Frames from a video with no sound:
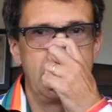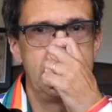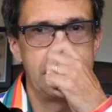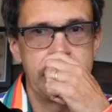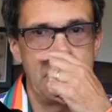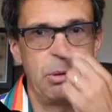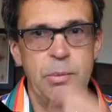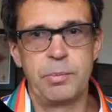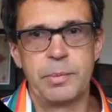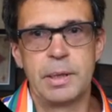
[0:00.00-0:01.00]
double.
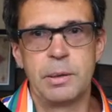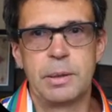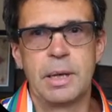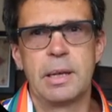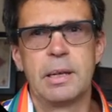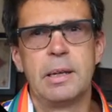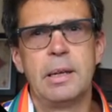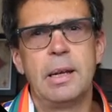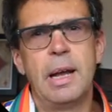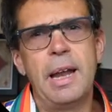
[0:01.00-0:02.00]
Okay,
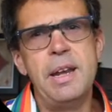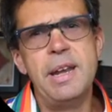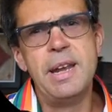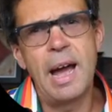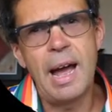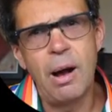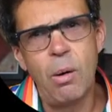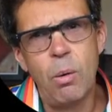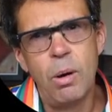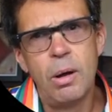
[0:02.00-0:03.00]
and
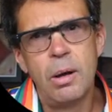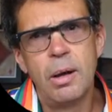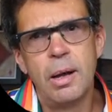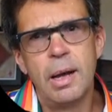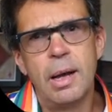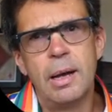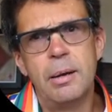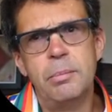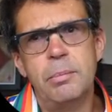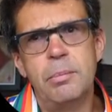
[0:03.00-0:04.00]
now,
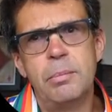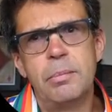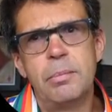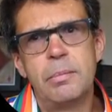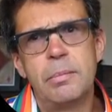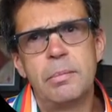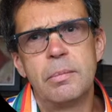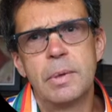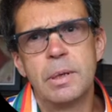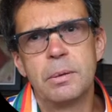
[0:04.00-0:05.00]
I
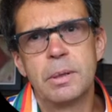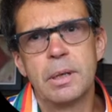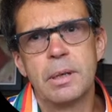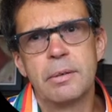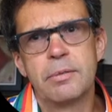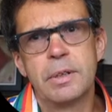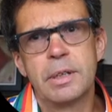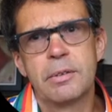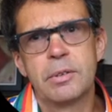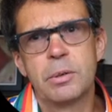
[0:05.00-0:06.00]
think
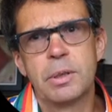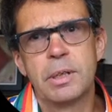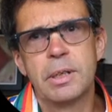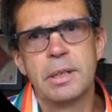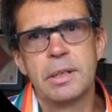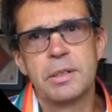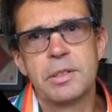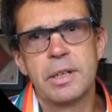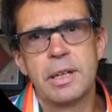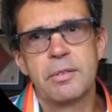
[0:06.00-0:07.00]
I've got it here.
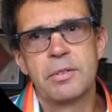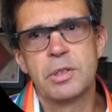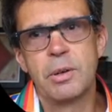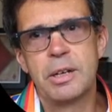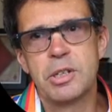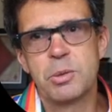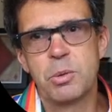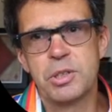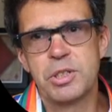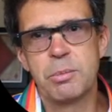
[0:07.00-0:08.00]
Yes, I have. So I just
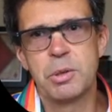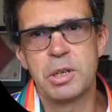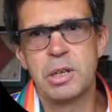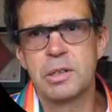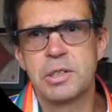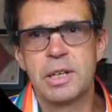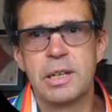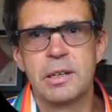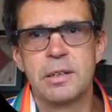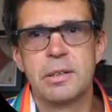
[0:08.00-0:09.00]
want to see what the last
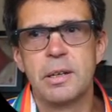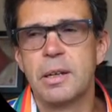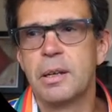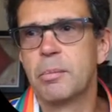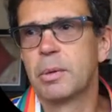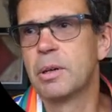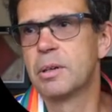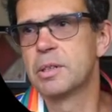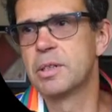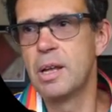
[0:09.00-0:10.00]
hand
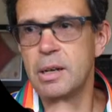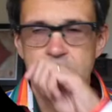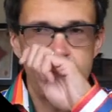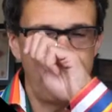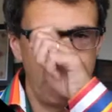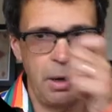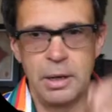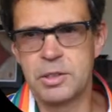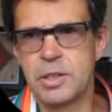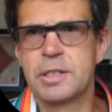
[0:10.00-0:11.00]
card is. No, it's four
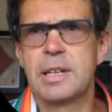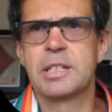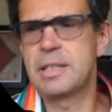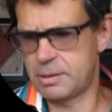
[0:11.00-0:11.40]
hearts there. So let's.